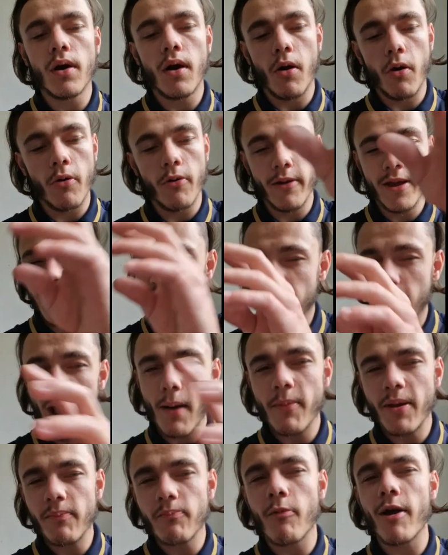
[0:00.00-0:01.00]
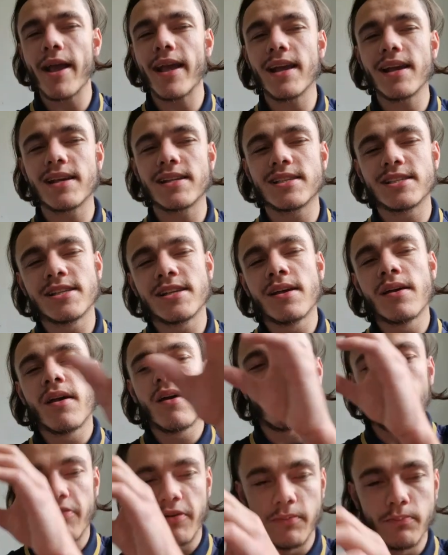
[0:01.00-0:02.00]
or in the coming weeks
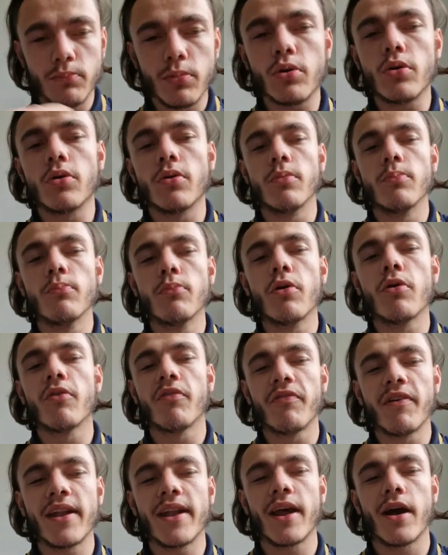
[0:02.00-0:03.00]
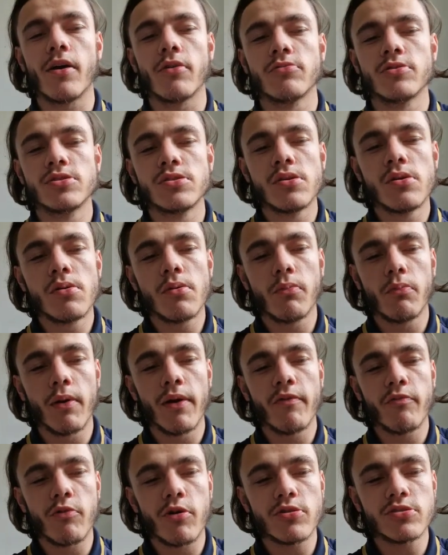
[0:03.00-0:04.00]
for more videos
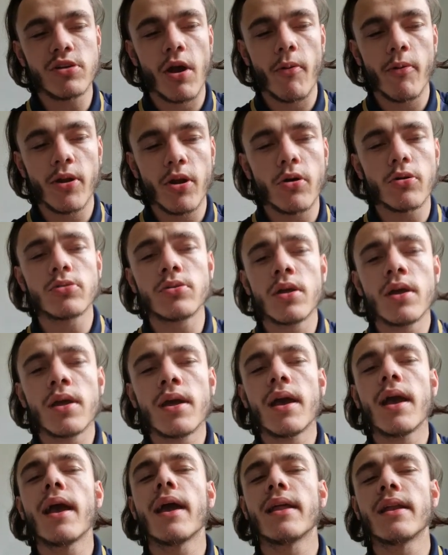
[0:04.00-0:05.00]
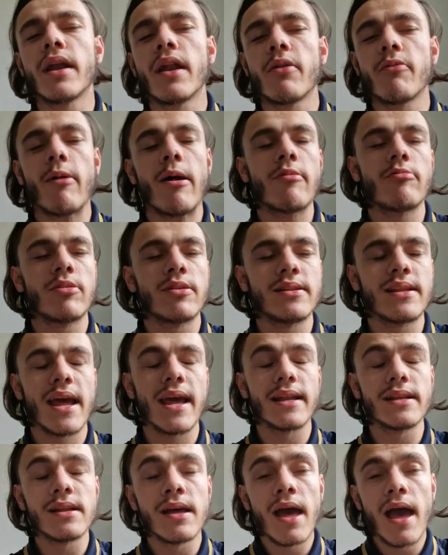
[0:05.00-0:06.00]
with what's going on in and around the
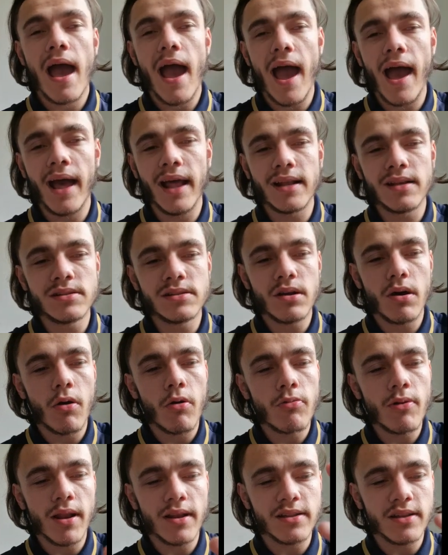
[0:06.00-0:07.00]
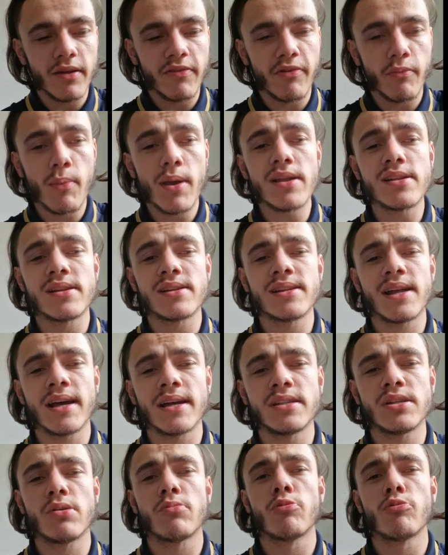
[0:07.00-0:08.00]
den. And all that's left for me to say
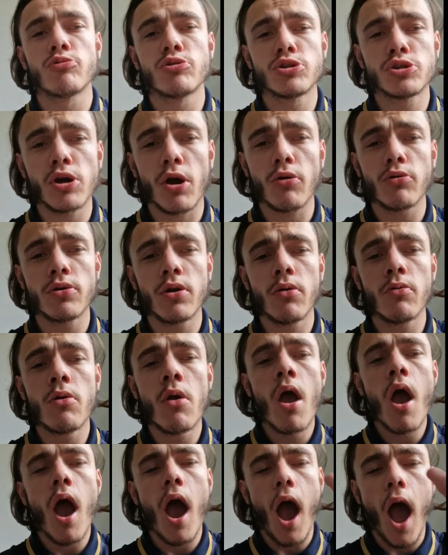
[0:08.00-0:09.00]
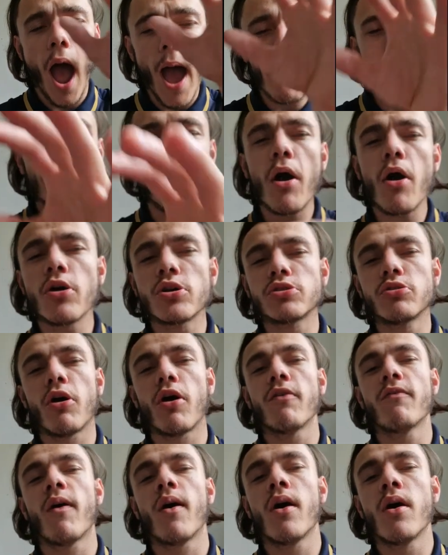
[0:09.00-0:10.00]
is I will show you and pass you
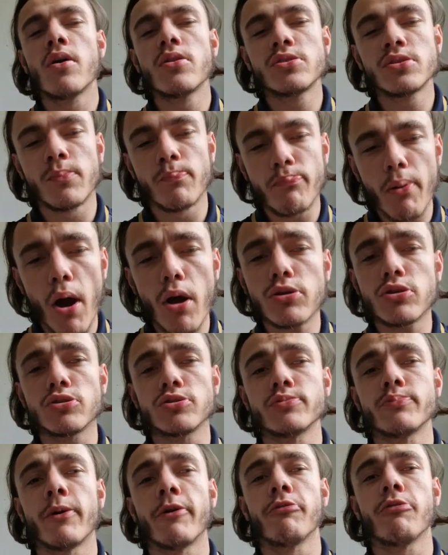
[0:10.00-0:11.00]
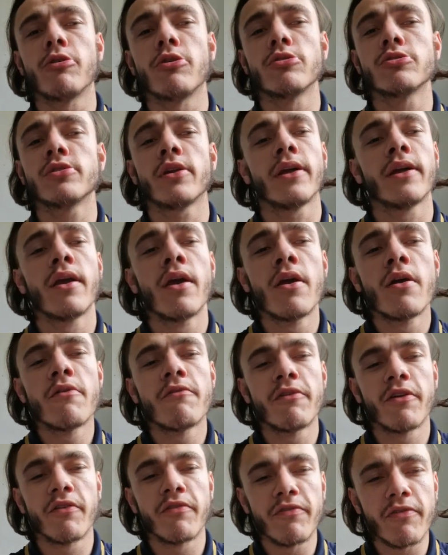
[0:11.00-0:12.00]
over to Bartosz Białkowski
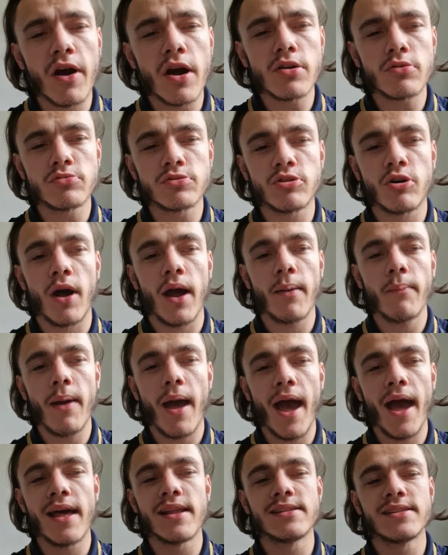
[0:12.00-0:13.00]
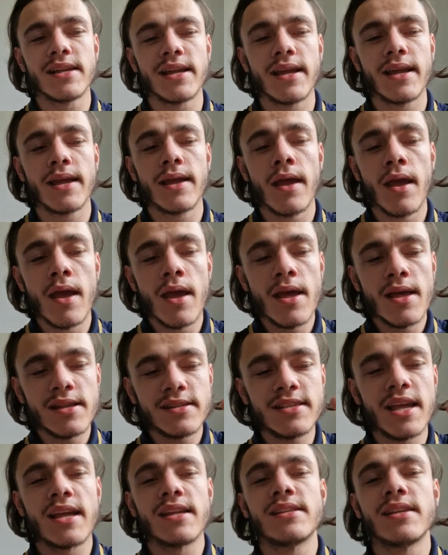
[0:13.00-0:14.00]
for the final time as he
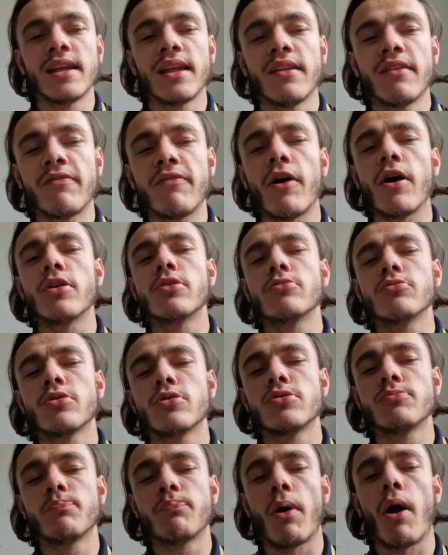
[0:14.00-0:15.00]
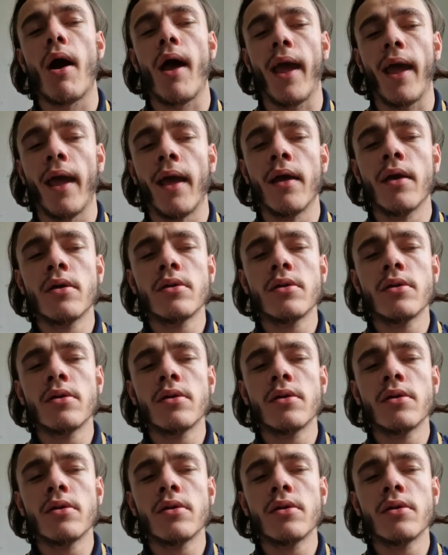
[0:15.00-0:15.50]
says his final goodbye